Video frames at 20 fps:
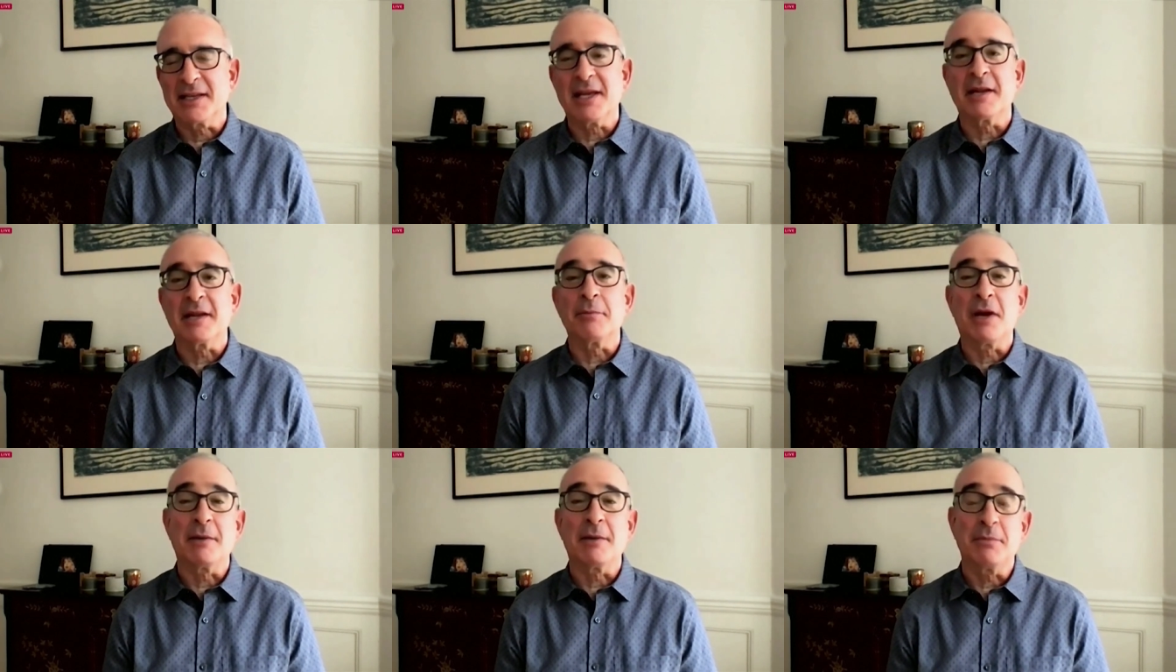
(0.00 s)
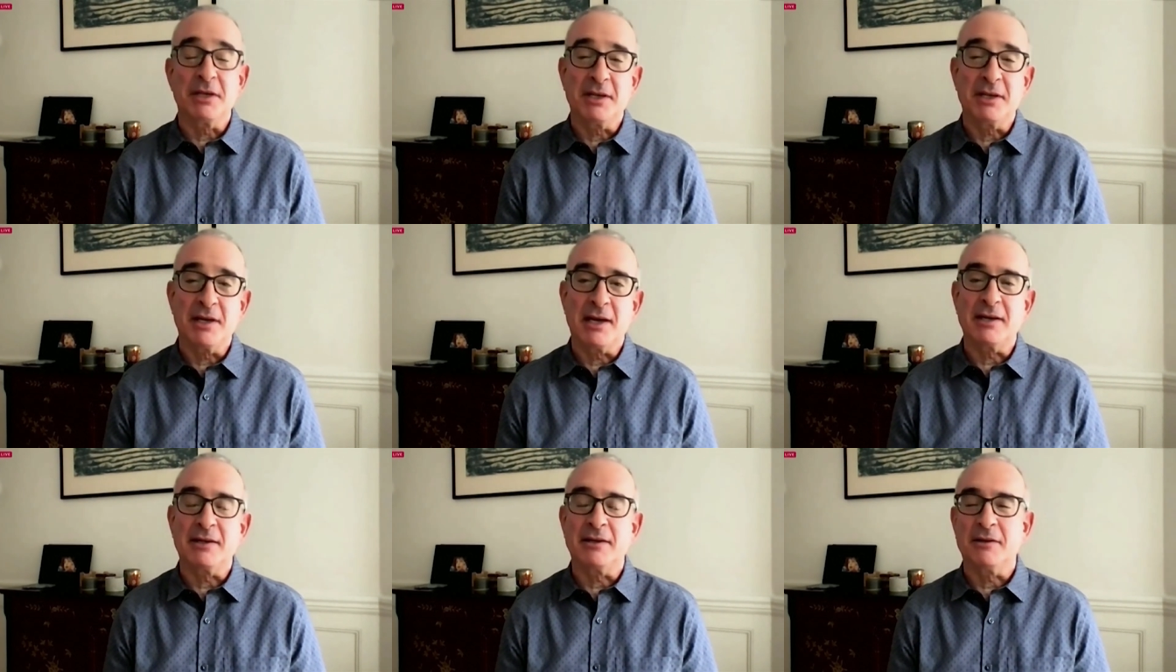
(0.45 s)
getting my
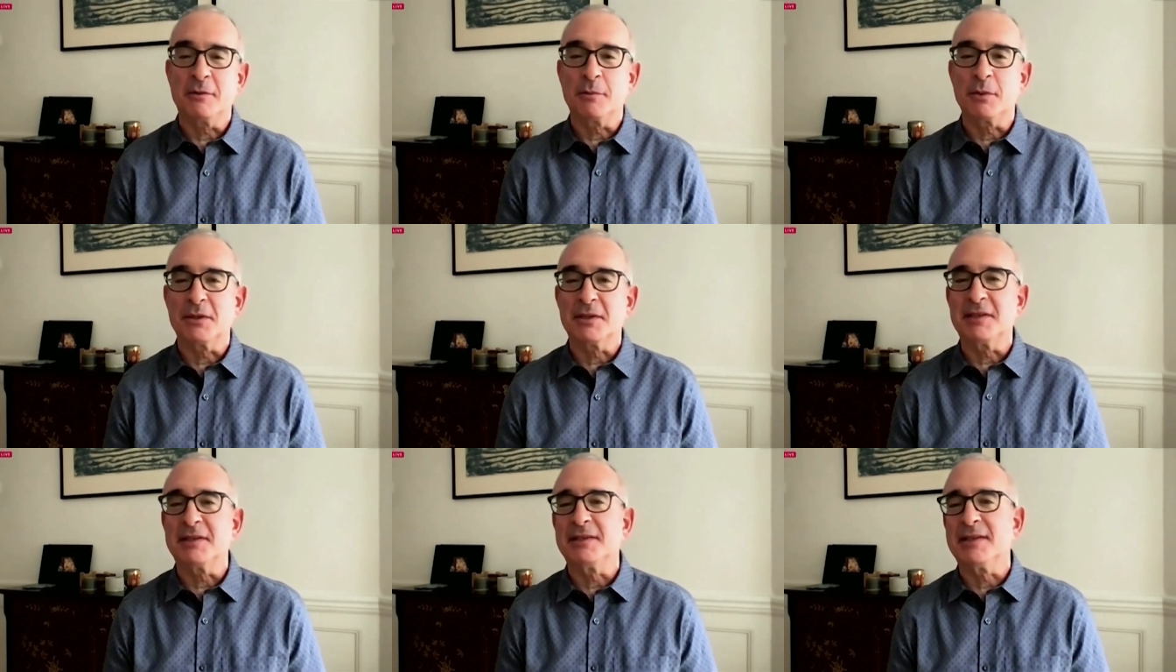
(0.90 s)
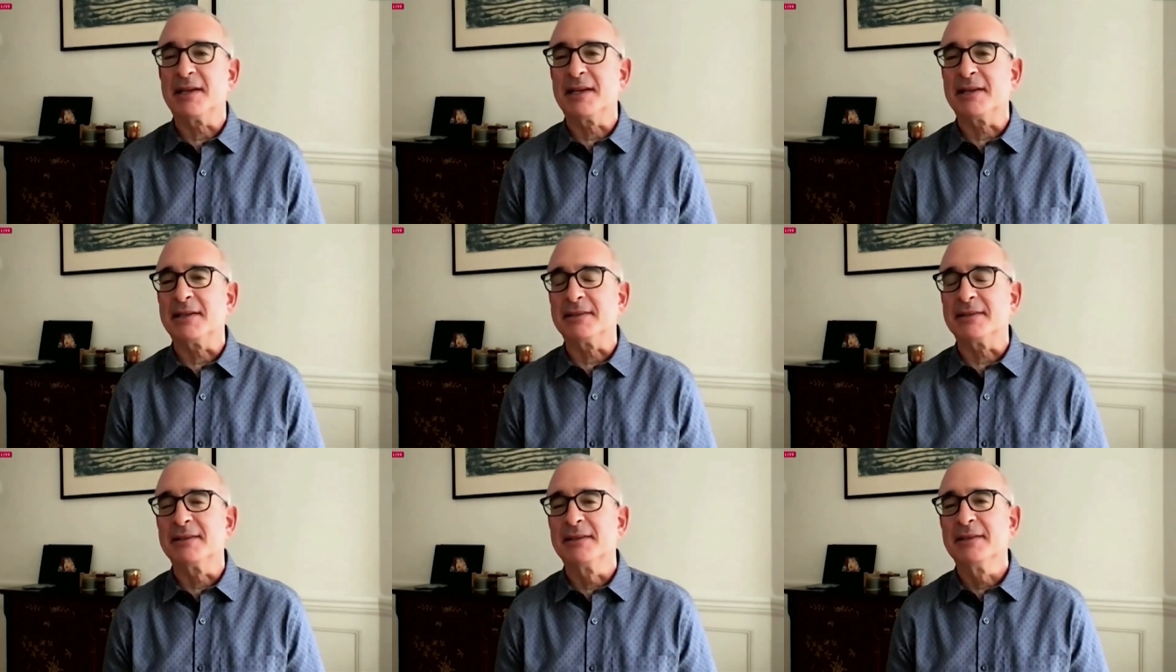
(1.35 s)
BA at Oberlin
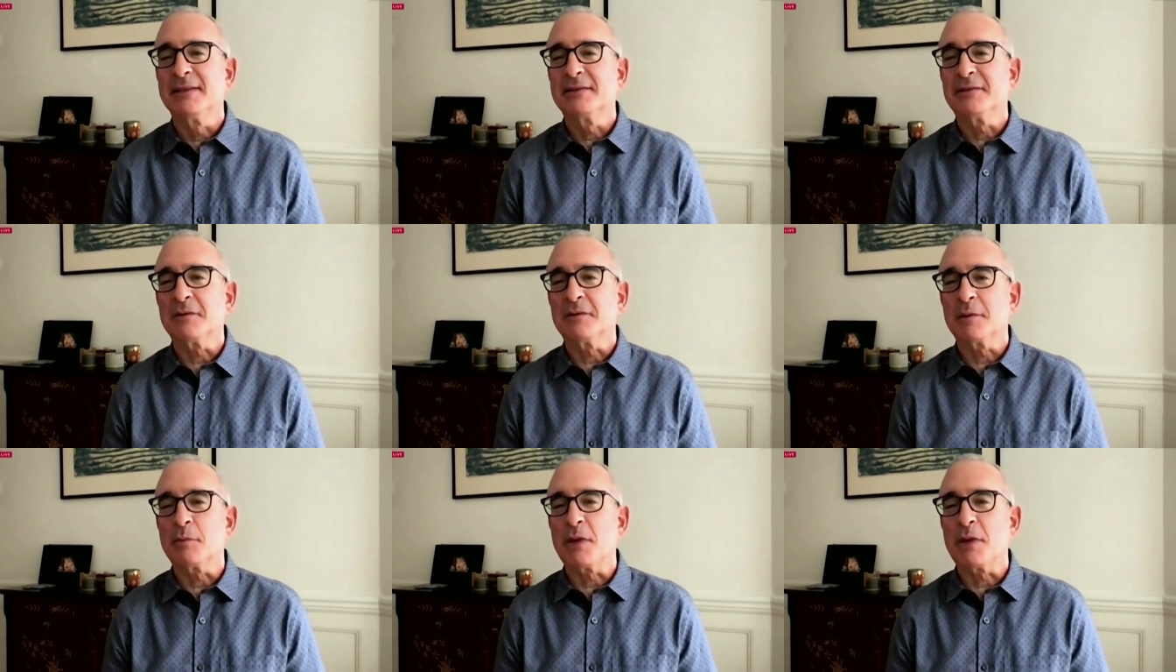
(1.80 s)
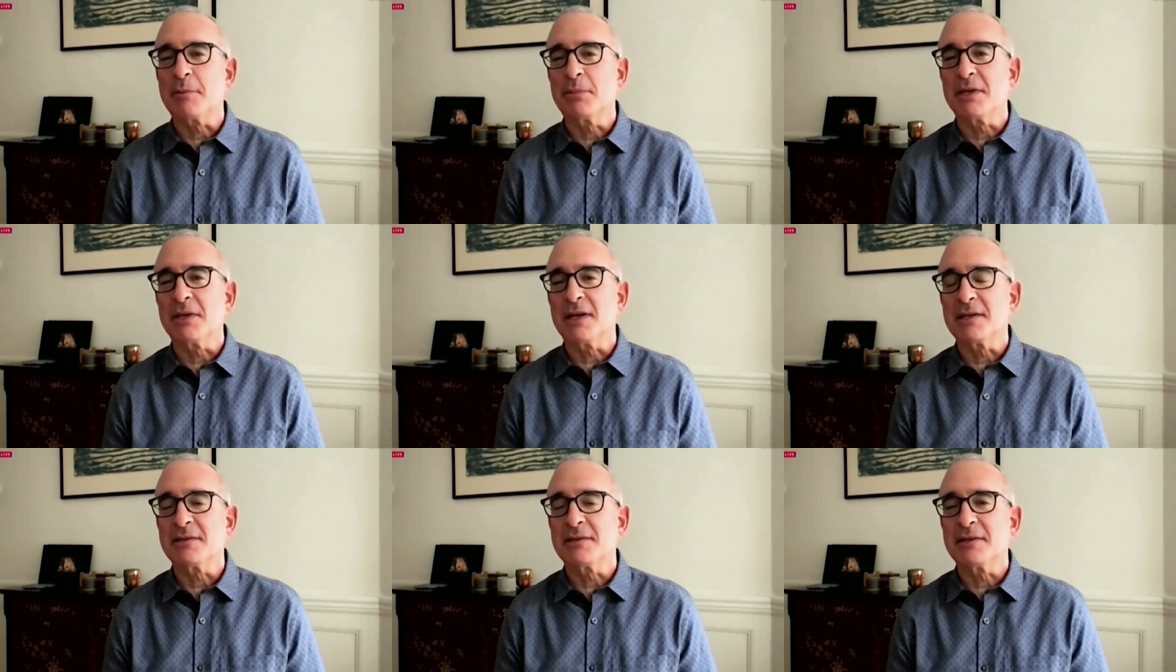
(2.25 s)
and doing my
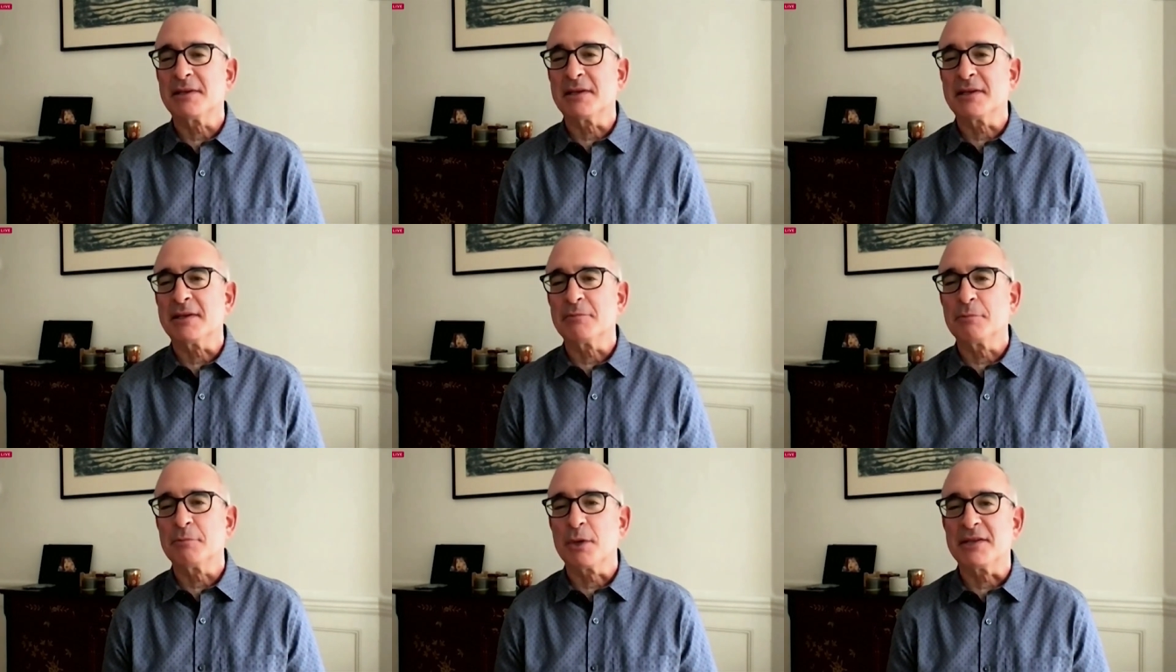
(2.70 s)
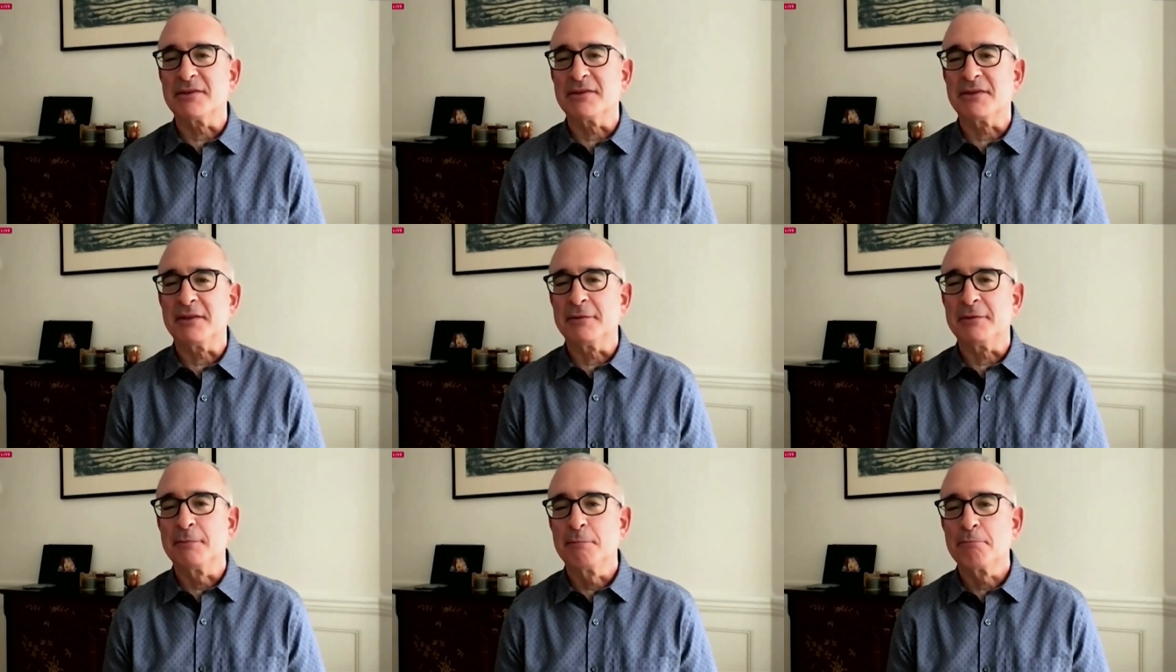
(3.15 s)
PhD at
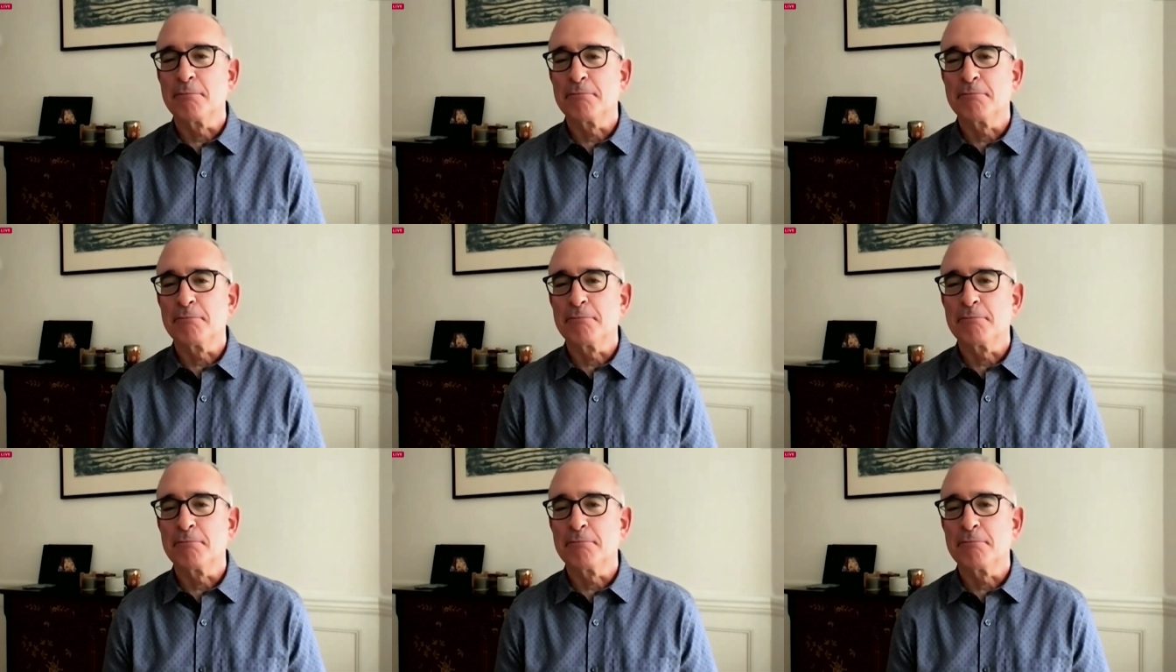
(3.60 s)
Princeton.